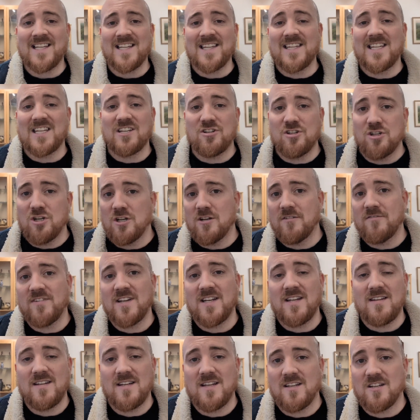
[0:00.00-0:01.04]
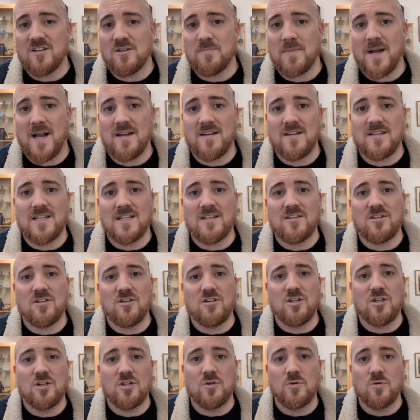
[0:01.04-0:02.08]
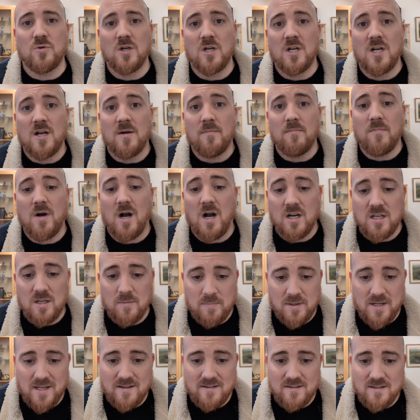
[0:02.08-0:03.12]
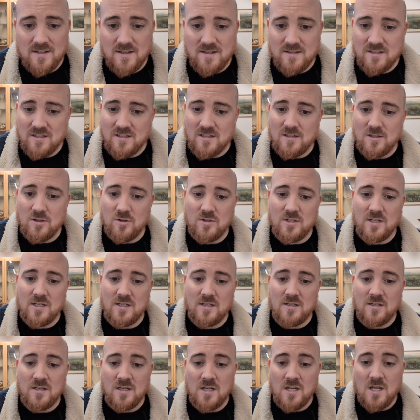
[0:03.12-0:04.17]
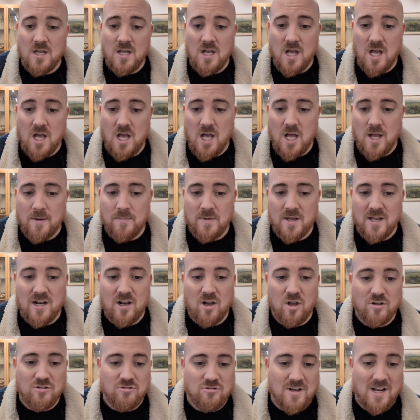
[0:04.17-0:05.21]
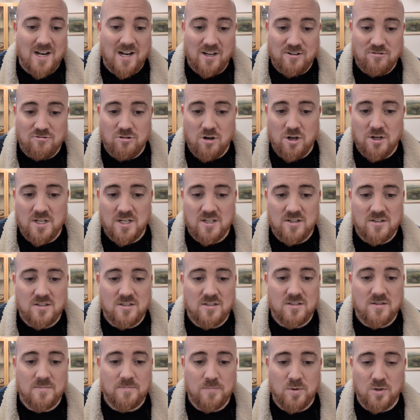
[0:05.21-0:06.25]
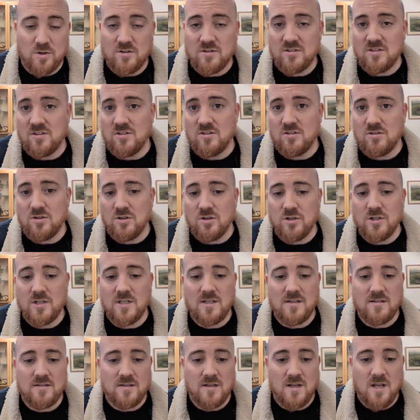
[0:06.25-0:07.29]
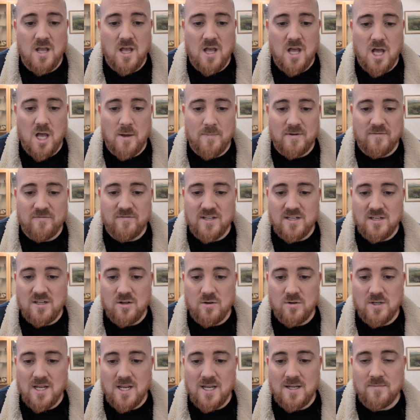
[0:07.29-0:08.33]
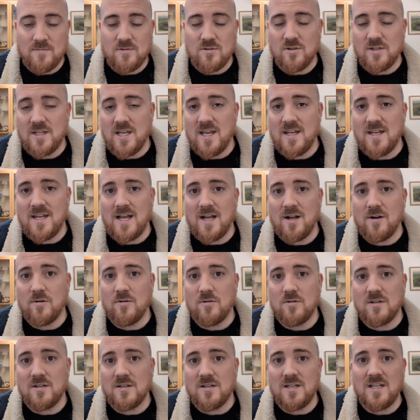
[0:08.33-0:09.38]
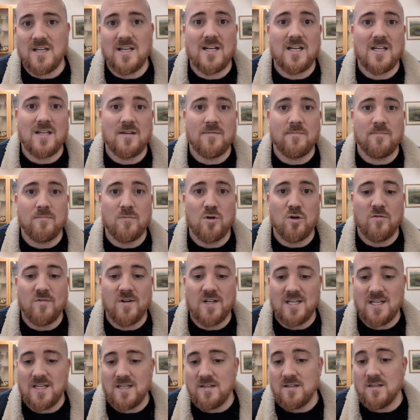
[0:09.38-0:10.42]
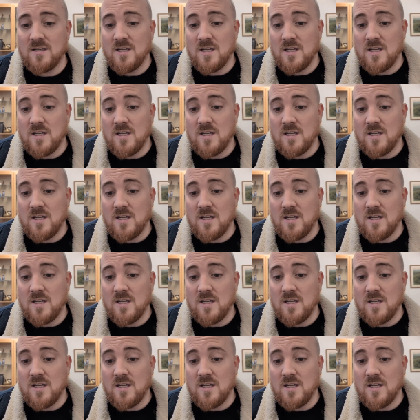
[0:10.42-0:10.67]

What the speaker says: This year, Vinted expanded into new marketplaces, including electronics, books and toys, and video games. So they're now clearly moving